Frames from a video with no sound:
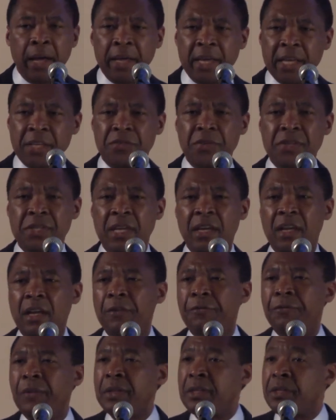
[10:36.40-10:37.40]
Histories in
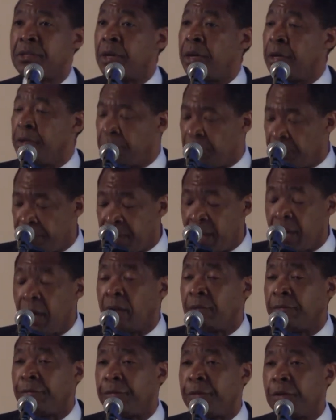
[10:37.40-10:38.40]
Conflict is going to be
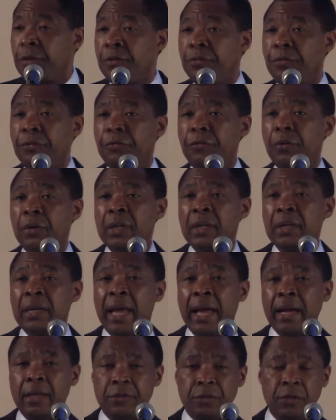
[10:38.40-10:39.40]
on view for the
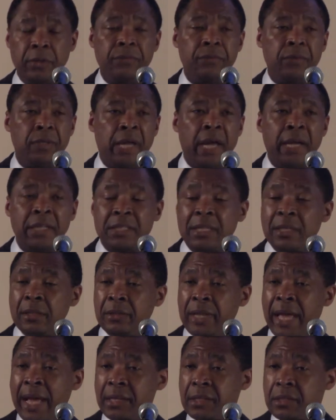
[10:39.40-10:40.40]
next till
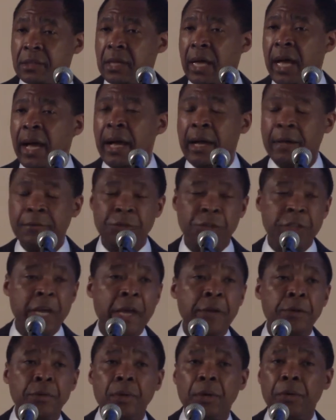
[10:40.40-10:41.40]
next
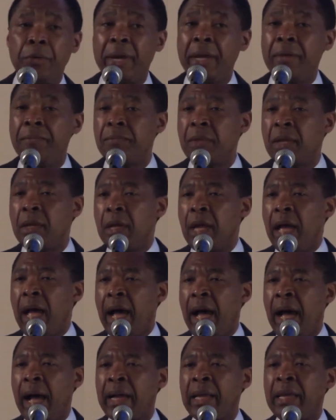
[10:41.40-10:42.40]
January,
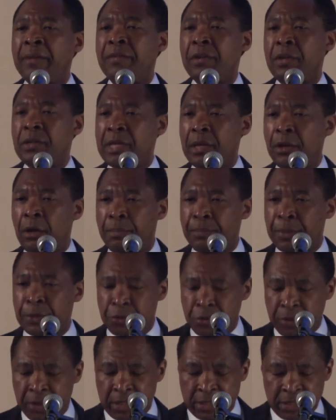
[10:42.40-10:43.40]
giving us an
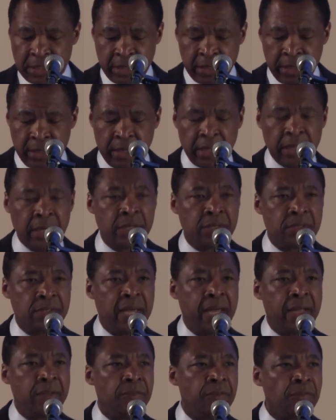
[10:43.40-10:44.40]
opportunity, in a
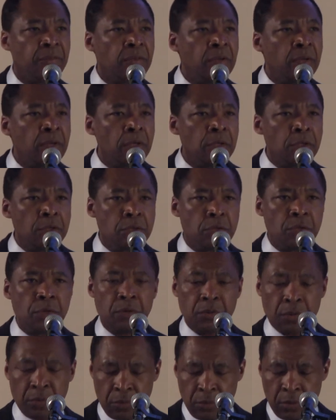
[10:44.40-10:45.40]
sense,
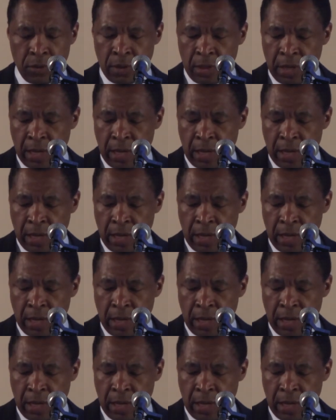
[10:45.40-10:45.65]
to